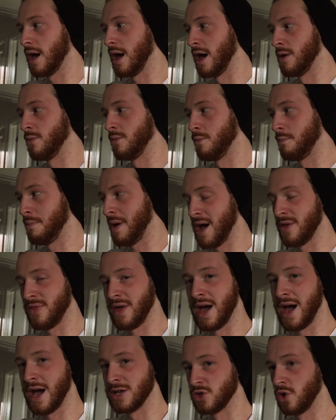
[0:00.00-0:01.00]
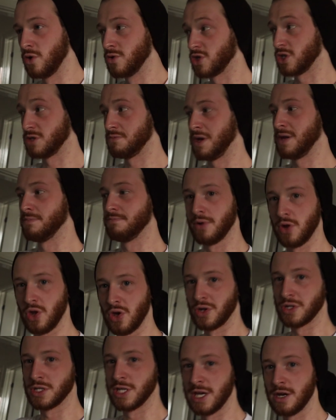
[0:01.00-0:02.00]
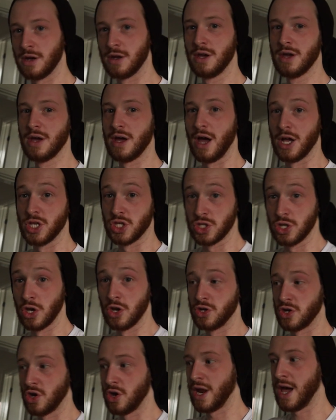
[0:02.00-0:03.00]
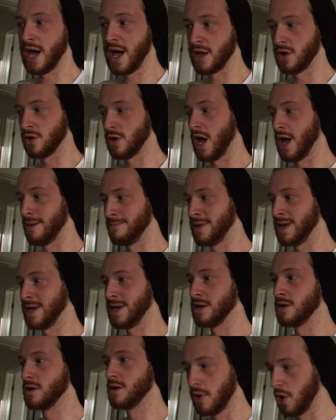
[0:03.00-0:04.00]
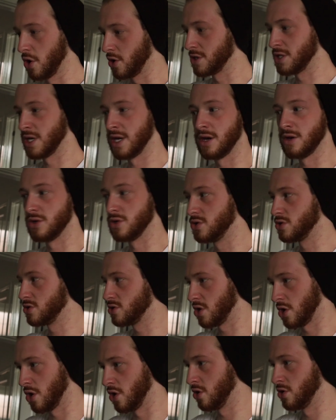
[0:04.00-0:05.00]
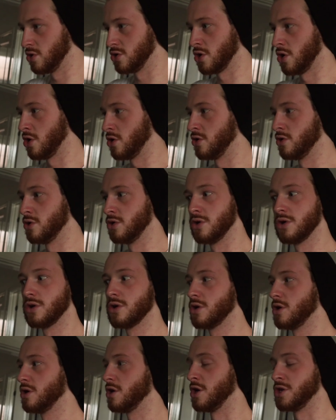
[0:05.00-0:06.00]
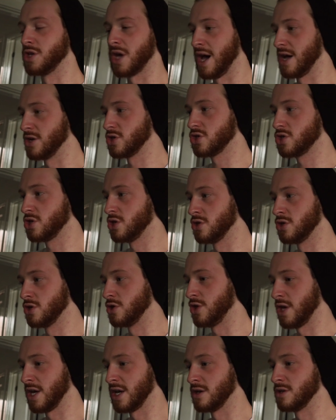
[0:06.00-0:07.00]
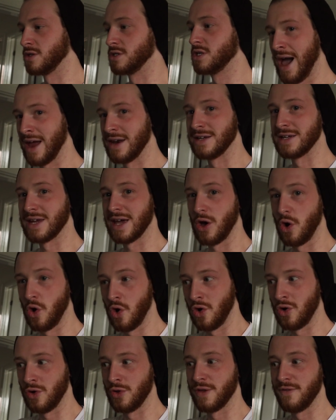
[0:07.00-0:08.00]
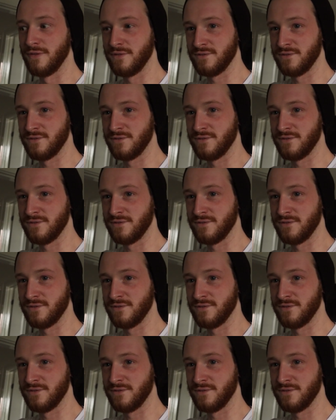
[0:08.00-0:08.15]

And by that, I don't just mean plugged in and turned on. I, I mean plugged in, turned on, attached to the things and all the